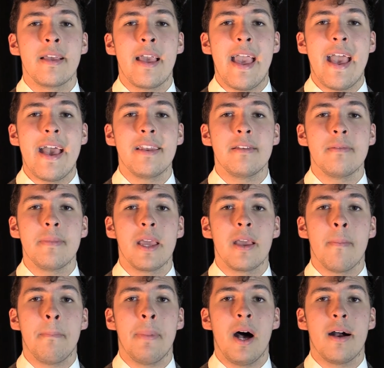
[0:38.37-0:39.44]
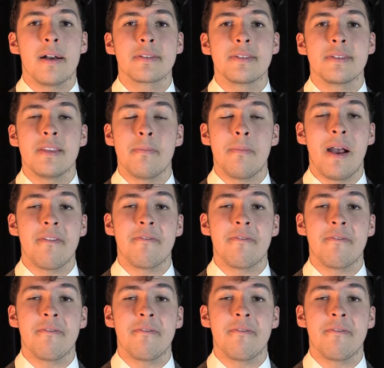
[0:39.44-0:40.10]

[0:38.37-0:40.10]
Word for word: handed me a box that my